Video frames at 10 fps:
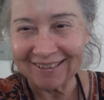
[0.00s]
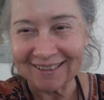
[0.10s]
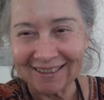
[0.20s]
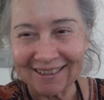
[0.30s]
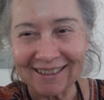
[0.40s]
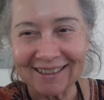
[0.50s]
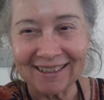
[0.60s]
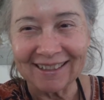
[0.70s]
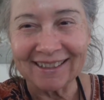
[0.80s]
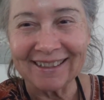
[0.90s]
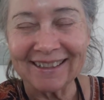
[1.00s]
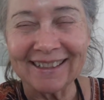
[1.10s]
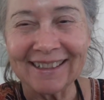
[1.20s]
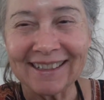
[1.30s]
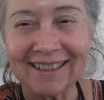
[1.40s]

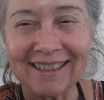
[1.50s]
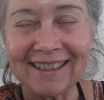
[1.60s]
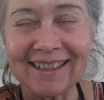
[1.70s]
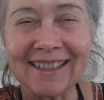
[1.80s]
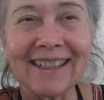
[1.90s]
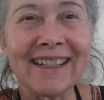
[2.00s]
No one is speaking in this clip.